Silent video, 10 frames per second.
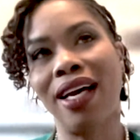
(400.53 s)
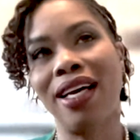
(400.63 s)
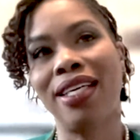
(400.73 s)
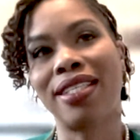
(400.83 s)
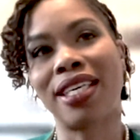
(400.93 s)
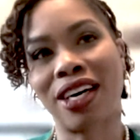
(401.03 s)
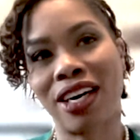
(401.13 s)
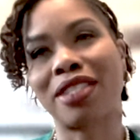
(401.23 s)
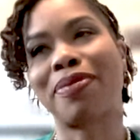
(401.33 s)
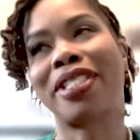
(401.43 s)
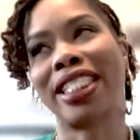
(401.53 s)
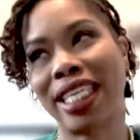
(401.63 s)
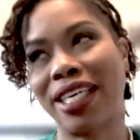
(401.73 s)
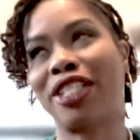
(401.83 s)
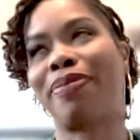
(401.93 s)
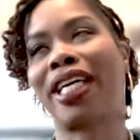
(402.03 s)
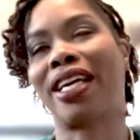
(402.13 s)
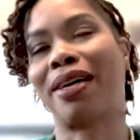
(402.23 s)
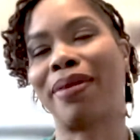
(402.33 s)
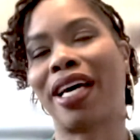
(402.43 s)
she calls me, she tells me, and
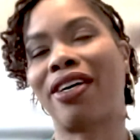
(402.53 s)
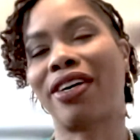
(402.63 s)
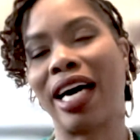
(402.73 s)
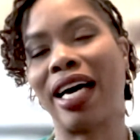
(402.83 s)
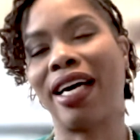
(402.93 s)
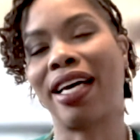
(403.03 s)
I'm like, okay.